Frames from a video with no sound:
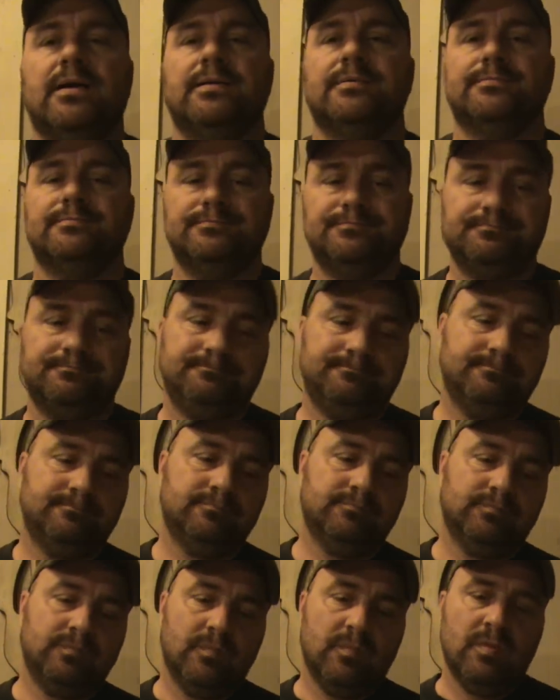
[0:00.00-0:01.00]
it.
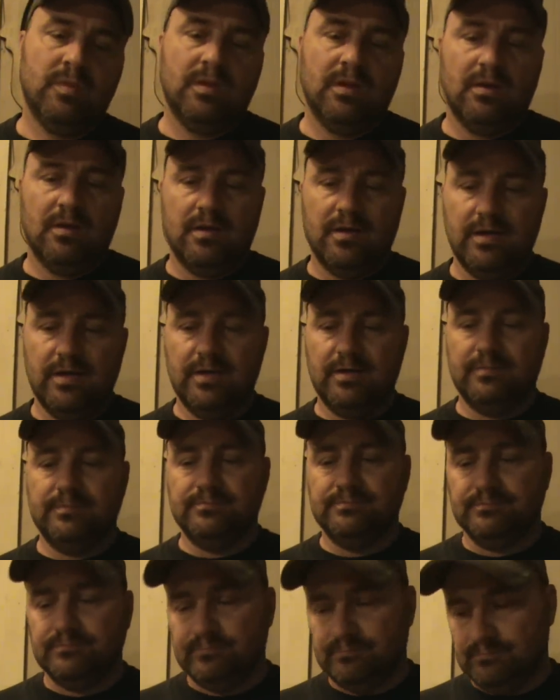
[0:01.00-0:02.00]
Yep.
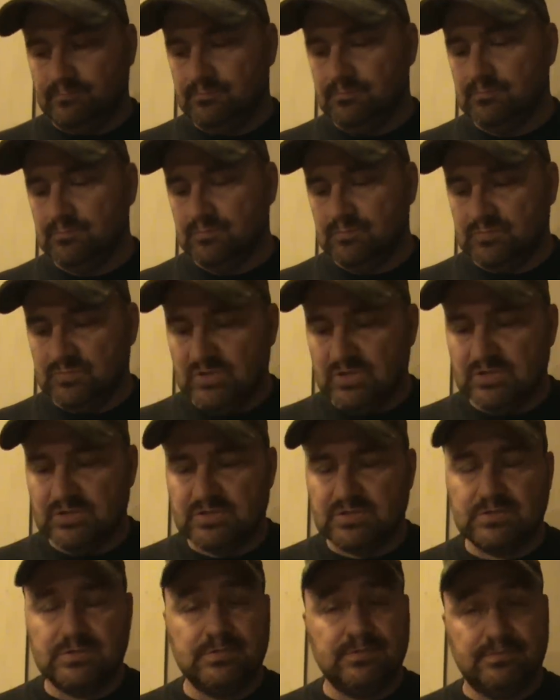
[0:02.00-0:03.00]

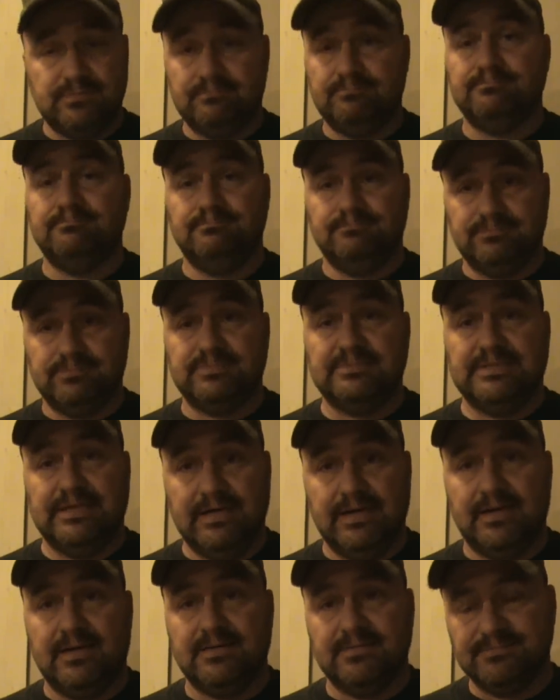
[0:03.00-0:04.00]
Just,
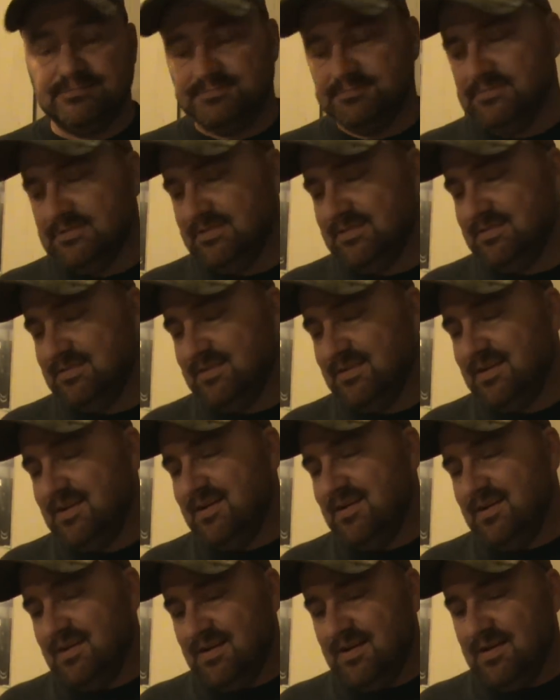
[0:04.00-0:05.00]
yeah.
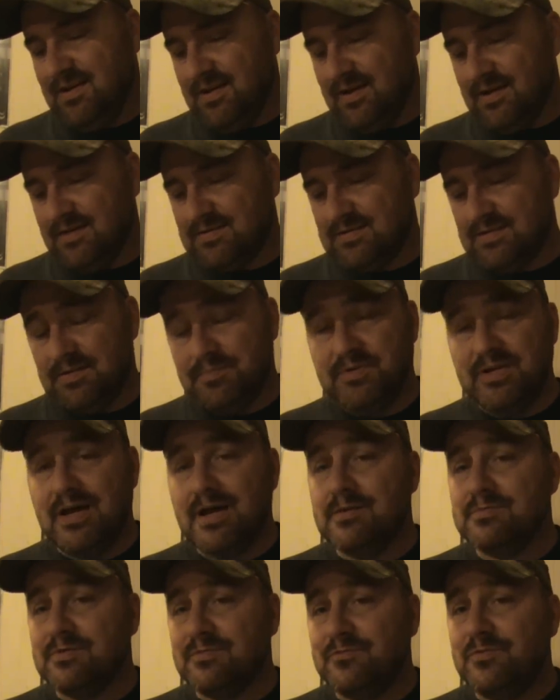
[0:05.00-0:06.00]
Yeah,
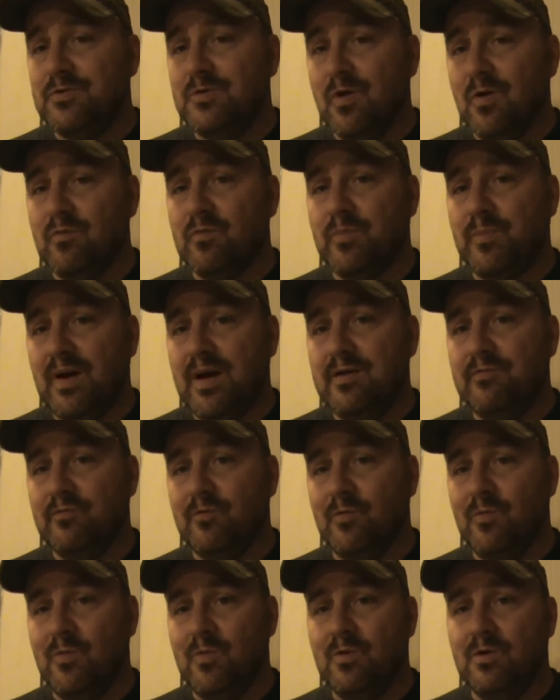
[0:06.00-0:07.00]
sometimes if you overpay for
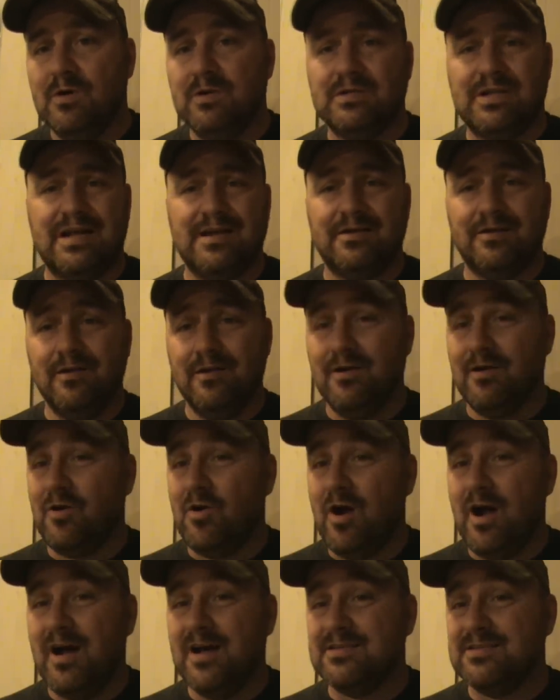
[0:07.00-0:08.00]
one, like during a
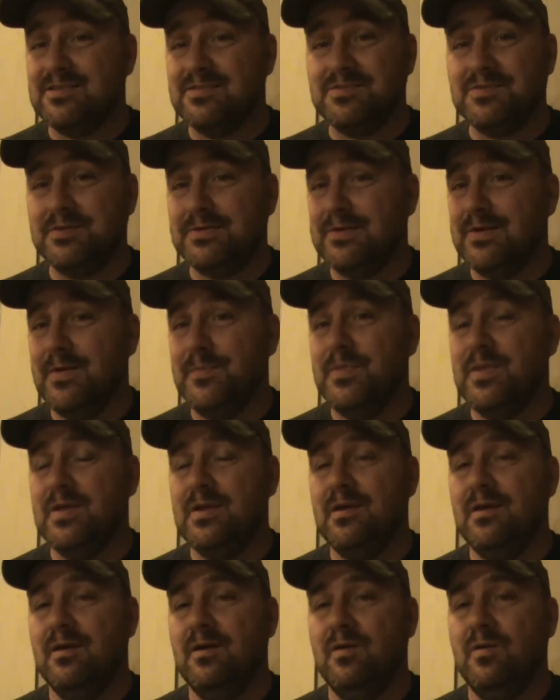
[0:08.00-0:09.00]
crisis or something,
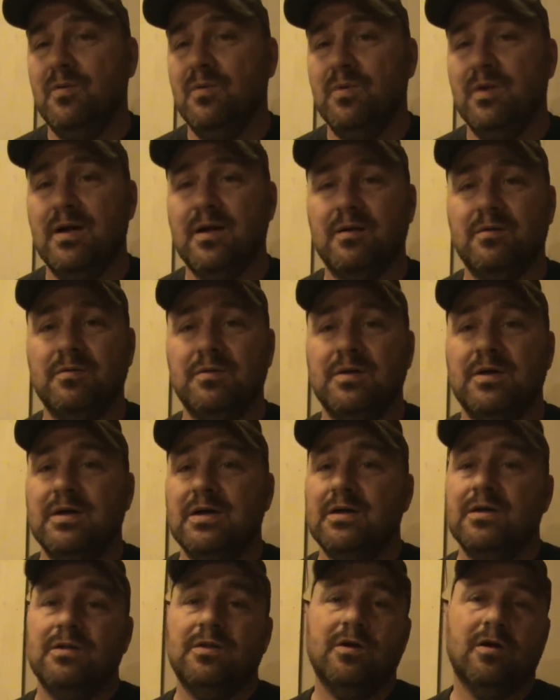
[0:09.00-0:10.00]
you know, like
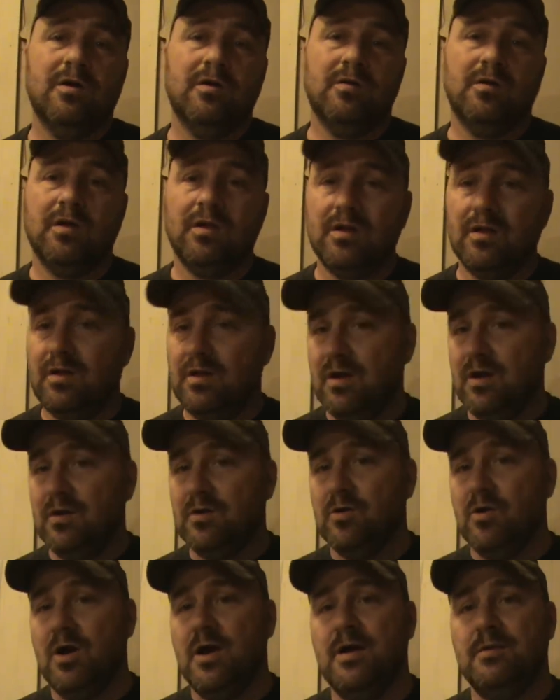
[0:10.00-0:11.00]
during the gun
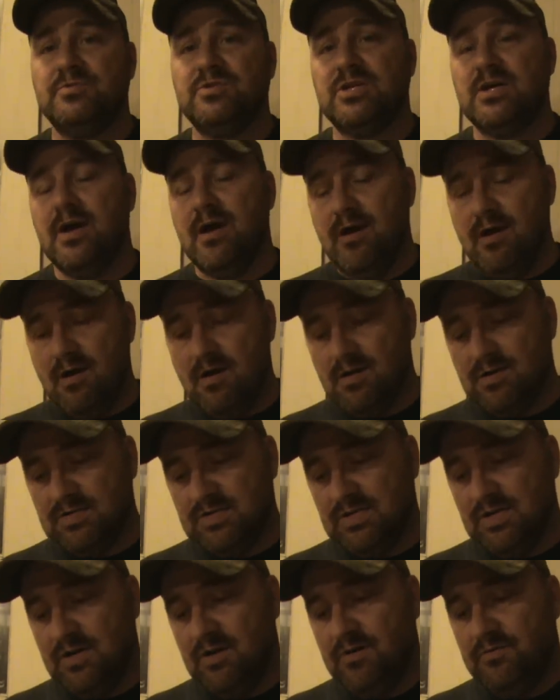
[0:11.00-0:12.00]
grab scare and
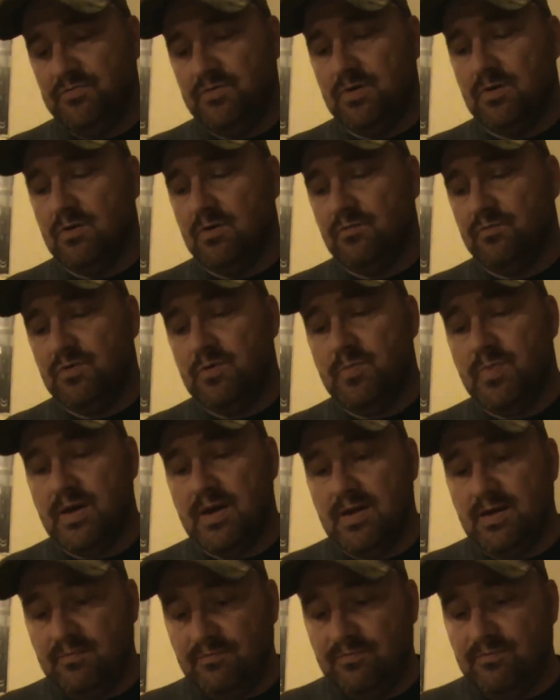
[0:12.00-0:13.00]
stuff, you know, if you
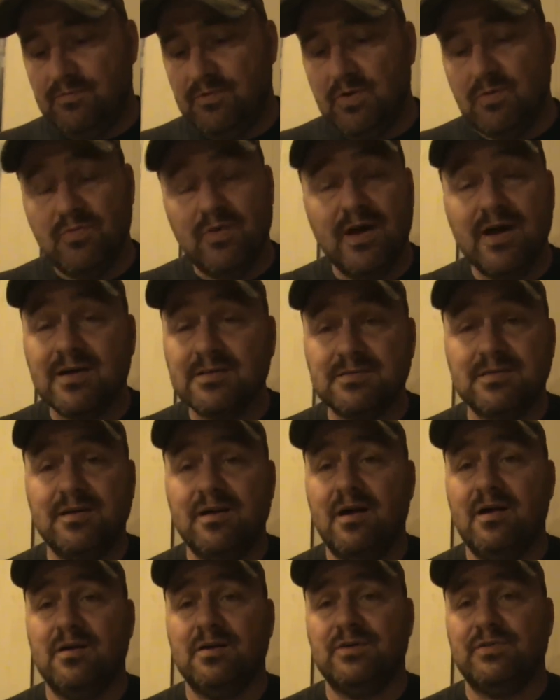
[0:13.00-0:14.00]
paid
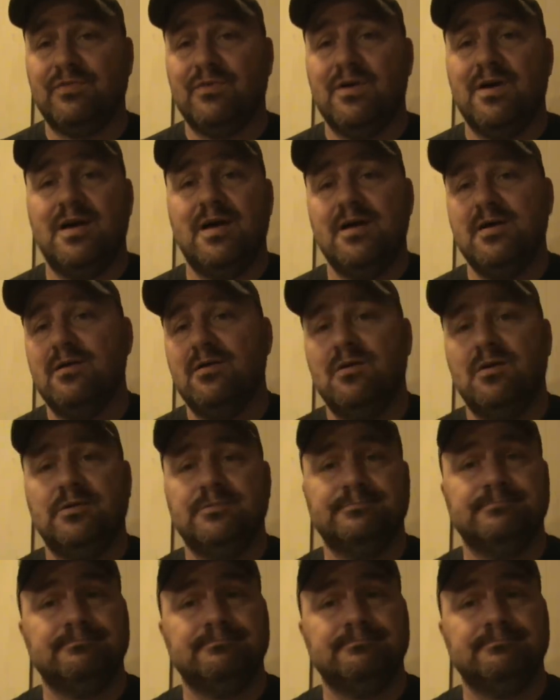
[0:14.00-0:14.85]
$2,000 for an AR,